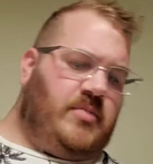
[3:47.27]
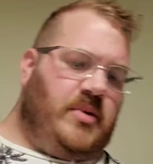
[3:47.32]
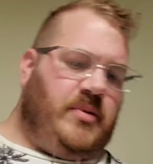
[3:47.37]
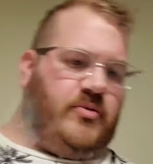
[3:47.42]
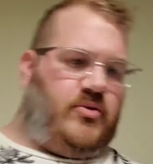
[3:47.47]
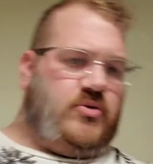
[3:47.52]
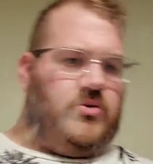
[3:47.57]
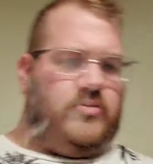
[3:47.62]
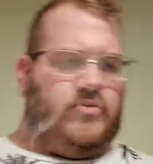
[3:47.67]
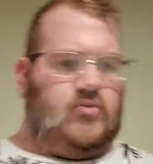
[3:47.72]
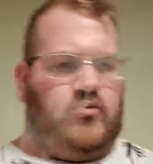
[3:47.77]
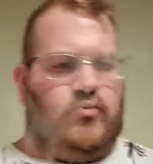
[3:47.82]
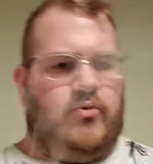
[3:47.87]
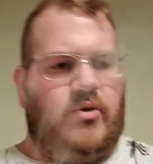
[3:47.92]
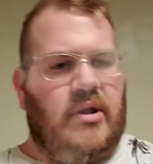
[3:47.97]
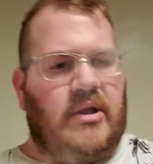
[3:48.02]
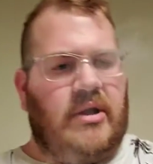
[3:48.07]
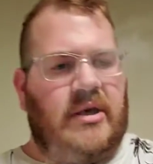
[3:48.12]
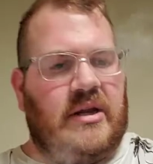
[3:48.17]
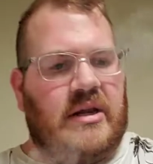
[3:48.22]
People
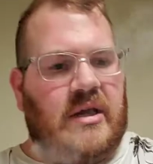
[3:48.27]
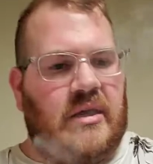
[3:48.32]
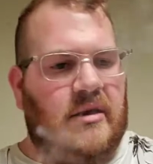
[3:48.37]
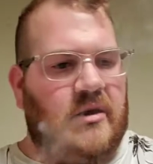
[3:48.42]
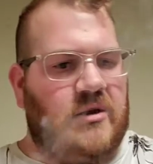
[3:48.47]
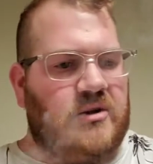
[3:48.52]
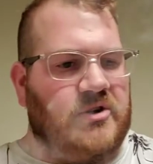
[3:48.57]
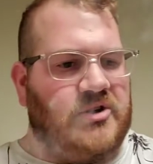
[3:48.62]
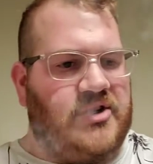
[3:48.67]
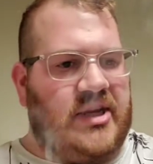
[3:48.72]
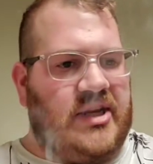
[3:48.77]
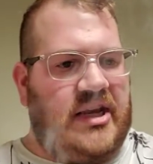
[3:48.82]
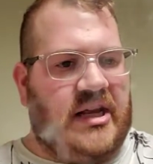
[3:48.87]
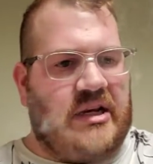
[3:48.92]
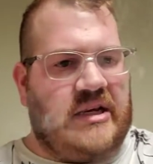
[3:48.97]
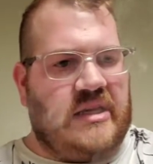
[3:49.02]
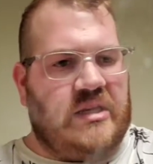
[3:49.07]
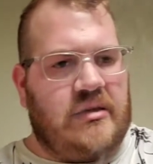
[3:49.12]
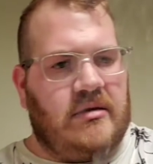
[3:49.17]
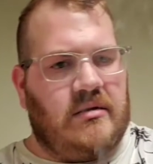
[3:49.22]
really not
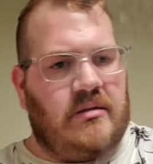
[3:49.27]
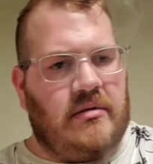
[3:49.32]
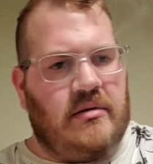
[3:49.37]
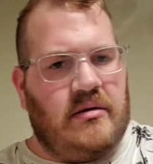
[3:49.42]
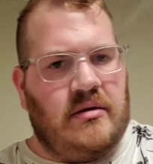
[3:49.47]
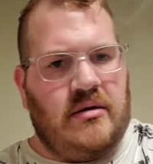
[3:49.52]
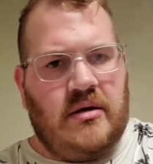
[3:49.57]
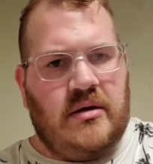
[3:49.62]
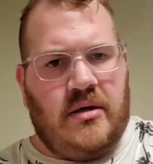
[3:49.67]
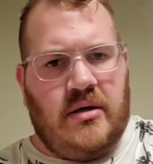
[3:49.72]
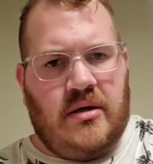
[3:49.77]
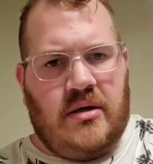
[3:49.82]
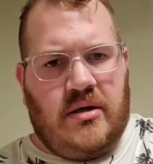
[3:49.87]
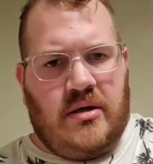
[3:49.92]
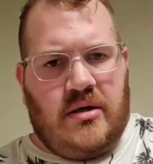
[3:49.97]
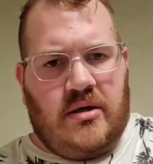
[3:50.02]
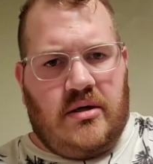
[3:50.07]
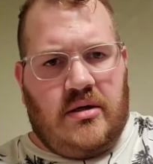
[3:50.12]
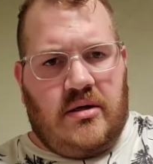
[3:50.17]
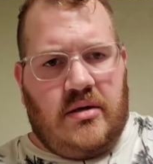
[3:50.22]
understanding
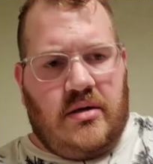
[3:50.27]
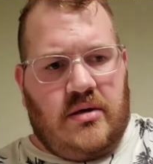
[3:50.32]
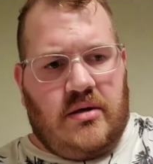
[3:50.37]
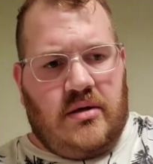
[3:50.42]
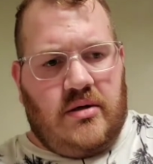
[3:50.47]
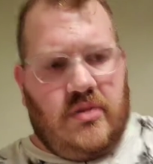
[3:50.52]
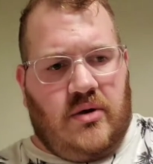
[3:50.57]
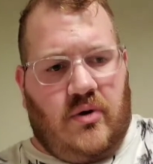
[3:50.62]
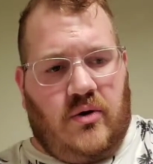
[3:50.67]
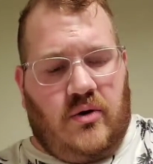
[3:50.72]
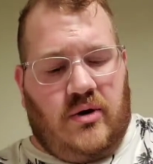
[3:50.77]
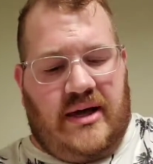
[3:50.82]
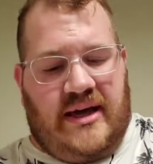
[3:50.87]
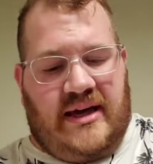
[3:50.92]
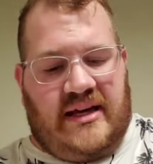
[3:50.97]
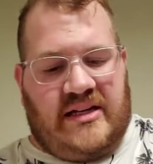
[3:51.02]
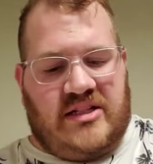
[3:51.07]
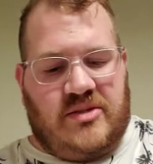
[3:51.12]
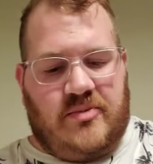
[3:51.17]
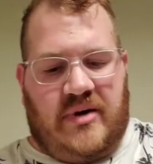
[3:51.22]
the whole
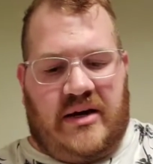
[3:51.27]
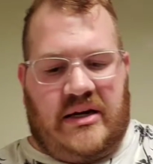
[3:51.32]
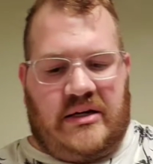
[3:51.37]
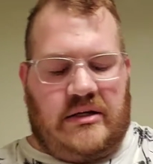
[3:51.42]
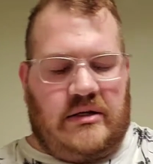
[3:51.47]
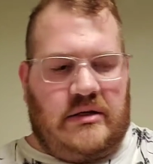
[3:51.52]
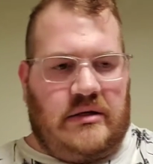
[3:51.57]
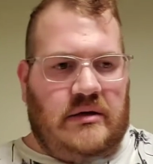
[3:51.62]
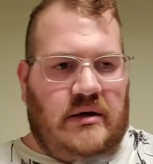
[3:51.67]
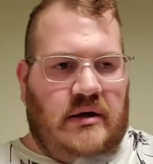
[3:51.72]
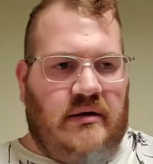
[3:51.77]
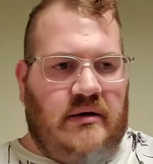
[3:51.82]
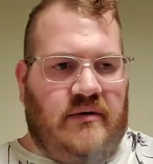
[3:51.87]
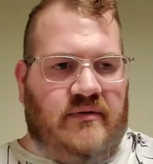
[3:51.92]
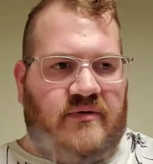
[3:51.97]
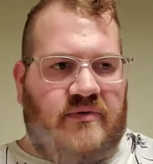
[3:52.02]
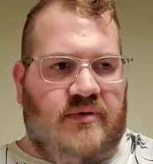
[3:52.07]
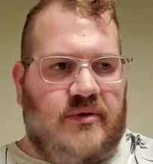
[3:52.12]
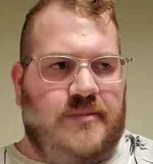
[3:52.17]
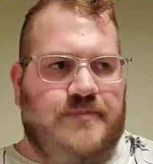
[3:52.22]
aspect
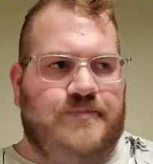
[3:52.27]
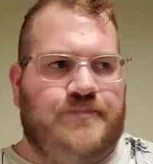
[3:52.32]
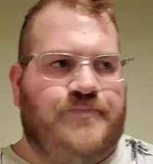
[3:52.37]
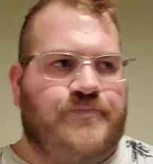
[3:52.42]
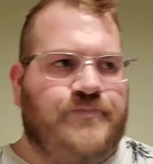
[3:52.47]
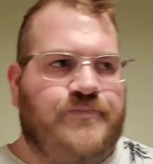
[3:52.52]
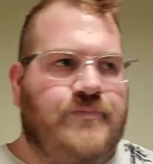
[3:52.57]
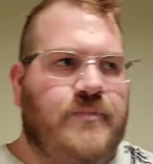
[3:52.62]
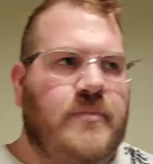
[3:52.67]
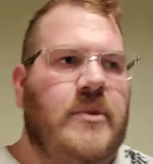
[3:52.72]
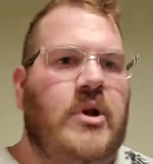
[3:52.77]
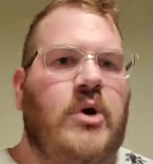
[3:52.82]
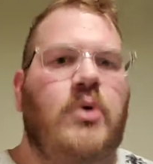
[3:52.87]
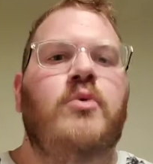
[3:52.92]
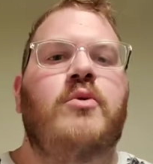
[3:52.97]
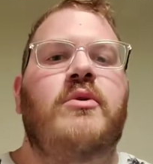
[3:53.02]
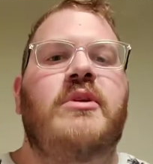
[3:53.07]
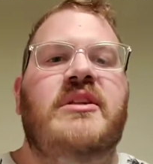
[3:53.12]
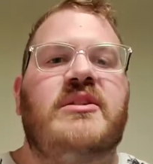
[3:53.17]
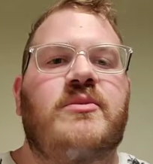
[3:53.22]
of
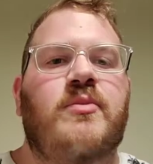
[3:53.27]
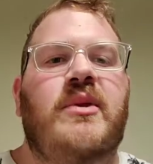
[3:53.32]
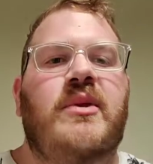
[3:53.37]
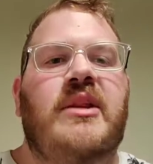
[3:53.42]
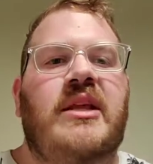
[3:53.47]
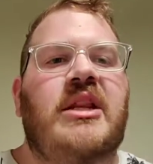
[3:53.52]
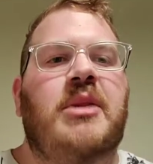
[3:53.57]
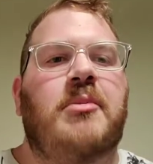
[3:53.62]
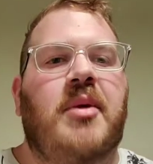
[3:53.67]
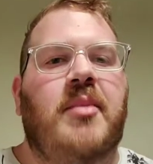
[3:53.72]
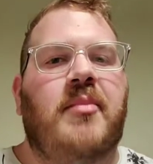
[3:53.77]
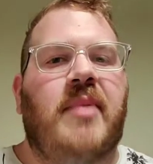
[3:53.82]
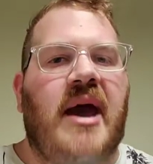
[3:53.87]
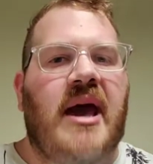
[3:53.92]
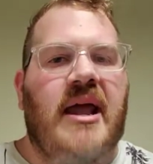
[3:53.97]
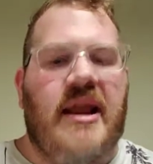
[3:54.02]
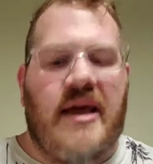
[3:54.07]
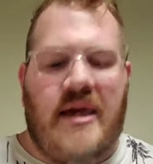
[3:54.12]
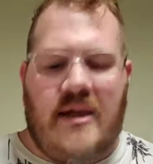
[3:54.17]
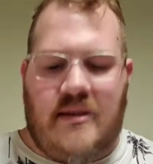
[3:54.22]
who it is we need to be
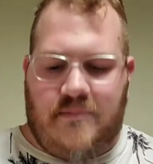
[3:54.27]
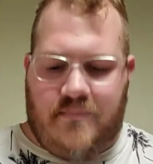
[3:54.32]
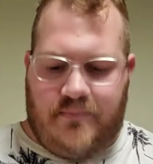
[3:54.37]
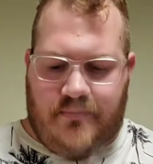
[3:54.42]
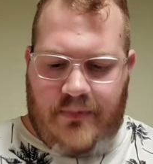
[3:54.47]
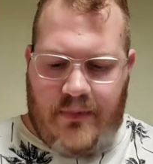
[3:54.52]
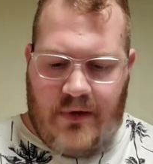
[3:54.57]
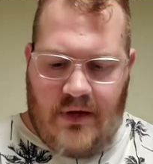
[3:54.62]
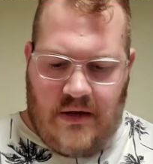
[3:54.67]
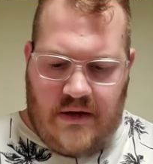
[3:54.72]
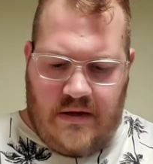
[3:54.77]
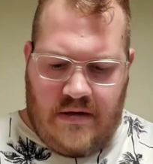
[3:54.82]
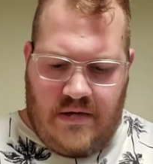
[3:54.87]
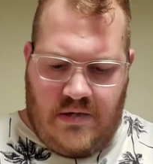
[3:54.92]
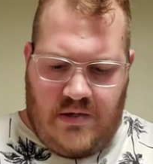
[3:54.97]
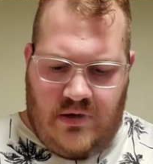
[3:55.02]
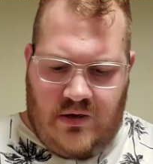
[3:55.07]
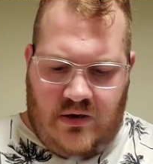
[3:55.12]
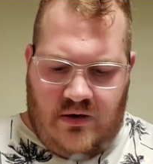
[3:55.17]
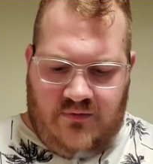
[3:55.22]
mad at,
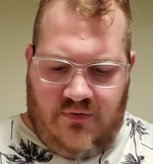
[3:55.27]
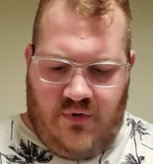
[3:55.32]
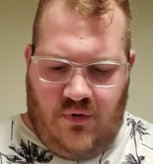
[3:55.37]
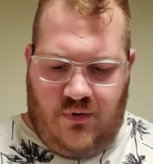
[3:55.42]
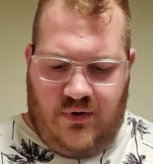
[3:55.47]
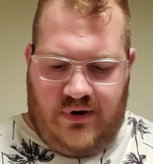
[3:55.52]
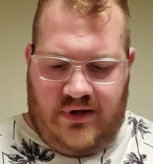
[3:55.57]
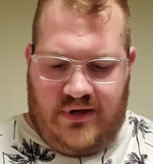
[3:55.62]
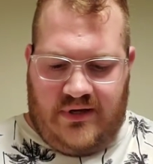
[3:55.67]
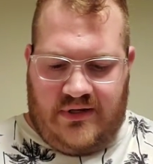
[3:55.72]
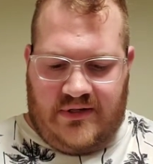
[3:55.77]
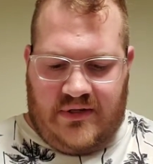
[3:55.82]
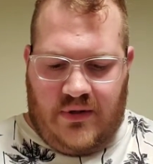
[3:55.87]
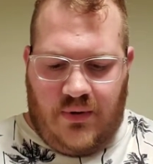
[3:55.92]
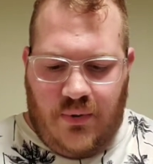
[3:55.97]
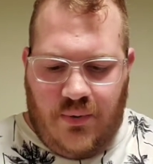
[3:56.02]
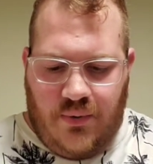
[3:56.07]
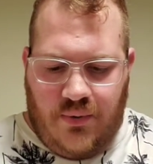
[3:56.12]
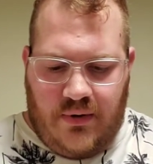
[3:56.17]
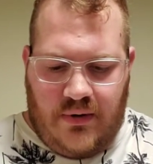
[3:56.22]
of who it is
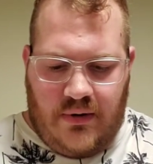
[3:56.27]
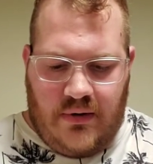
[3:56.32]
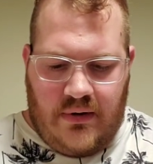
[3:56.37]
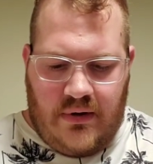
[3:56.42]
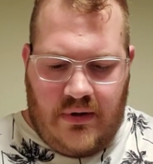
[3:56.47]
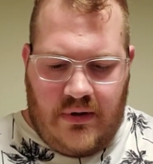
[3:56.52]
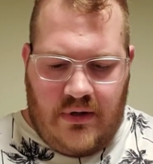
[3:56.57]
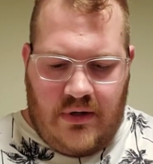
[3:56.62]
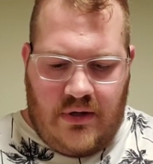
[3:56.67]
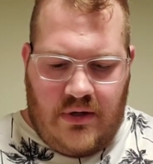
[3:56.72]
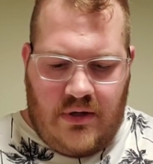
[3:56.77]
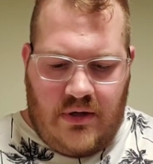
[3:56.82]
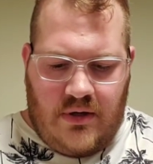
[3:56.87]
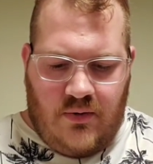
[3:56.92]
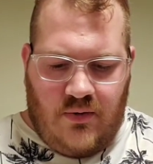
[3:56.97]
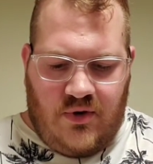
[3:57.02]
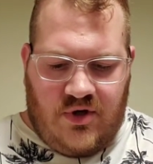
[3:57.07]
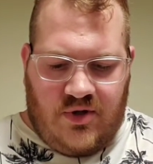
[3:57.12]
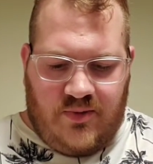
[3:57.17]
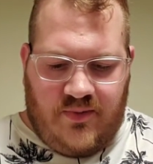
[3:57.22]

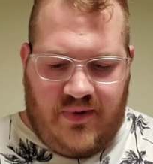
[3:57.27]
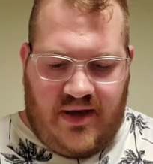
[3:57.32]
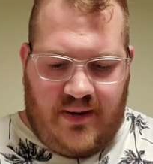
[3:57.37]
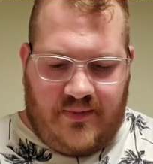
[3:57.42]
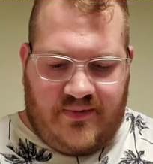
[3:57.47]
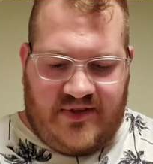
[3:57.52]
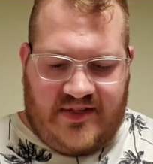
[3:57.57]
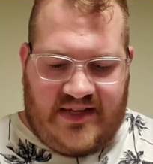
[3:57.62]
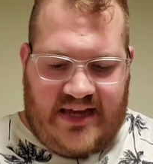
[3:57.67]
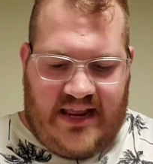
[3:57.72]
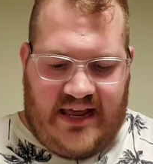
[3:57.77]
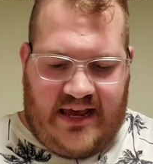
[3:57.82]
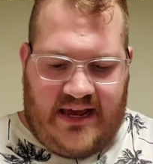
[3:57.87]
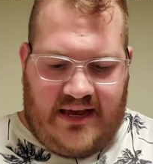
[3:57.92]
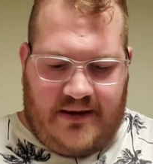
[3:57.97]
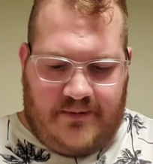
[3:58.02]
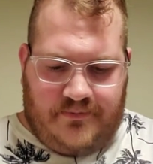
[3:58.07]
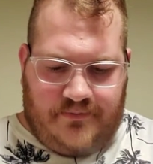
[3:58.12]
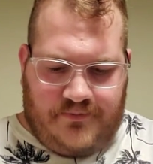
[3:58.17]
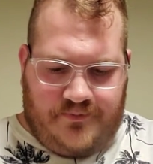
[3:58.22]
we should be upset
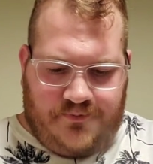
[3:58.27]
at.